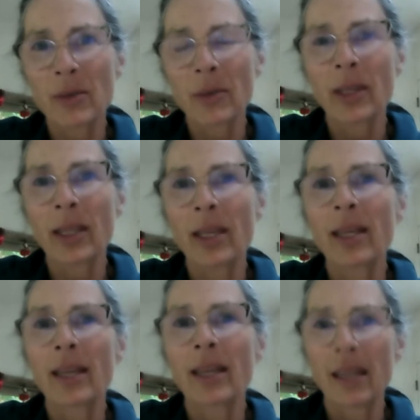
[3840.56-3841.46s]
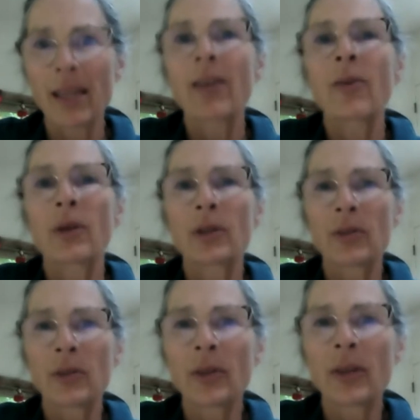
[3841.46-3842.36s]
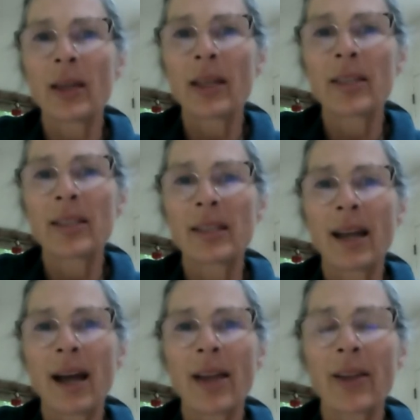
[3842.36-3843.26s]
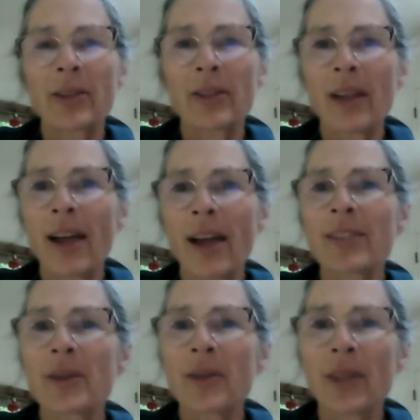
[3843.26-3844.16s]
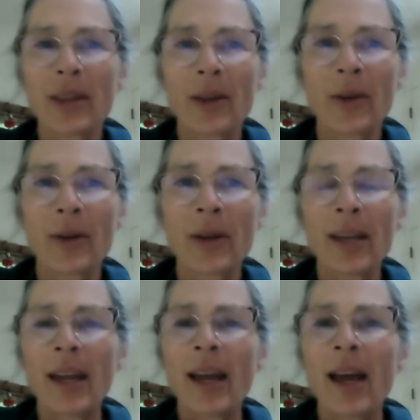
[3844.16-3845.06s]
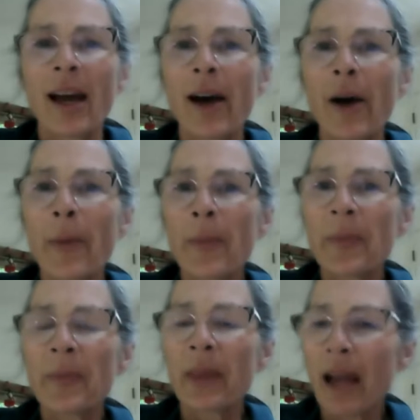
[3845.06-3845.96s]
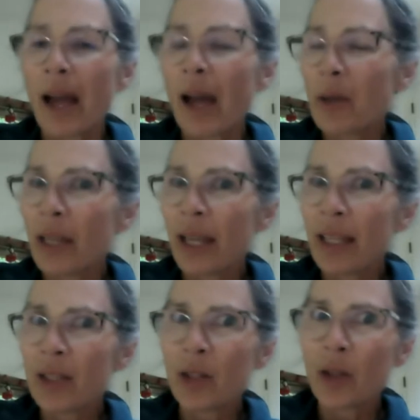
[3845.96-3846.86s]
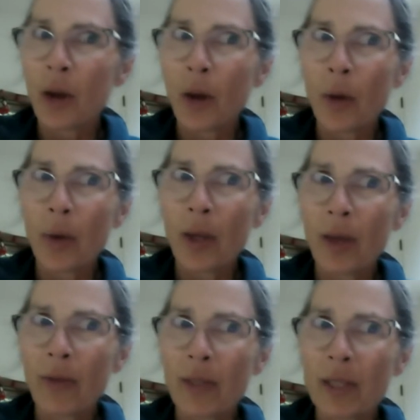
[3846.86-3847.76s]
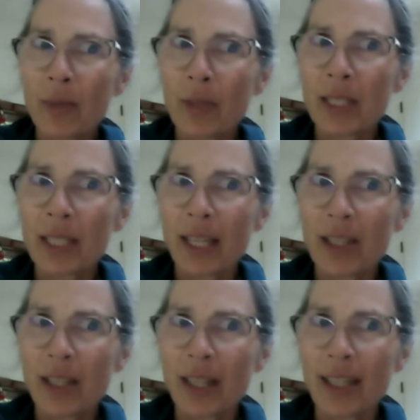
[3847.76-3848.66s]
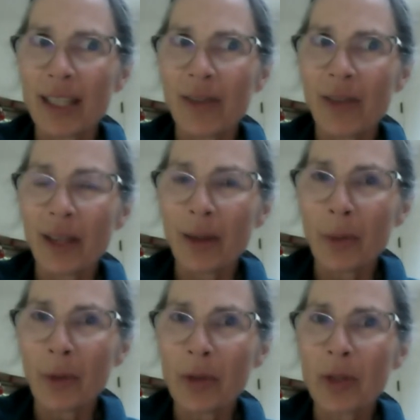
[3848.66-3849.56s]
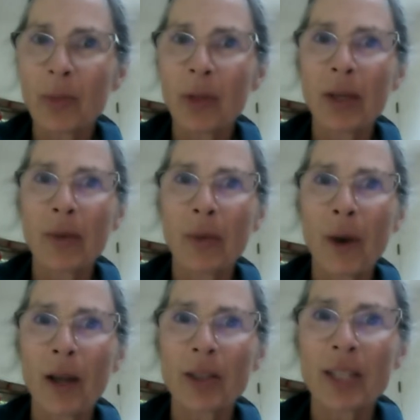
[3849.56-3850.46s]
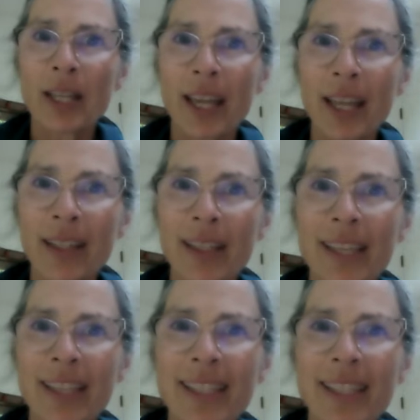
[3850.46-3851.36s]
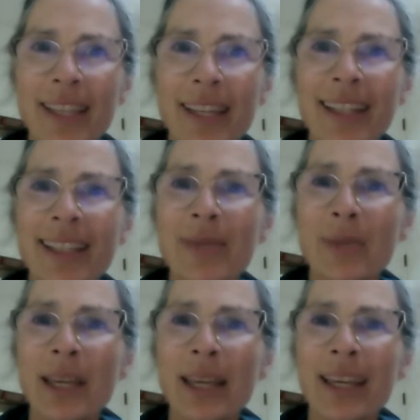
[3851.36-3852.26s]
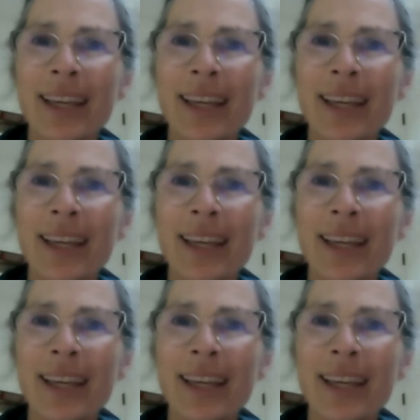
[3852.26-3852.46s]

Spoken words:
really wonderful, and I learned a lot, so thank you. I would like to know if this presentation is available to be watched again, because I see that it is being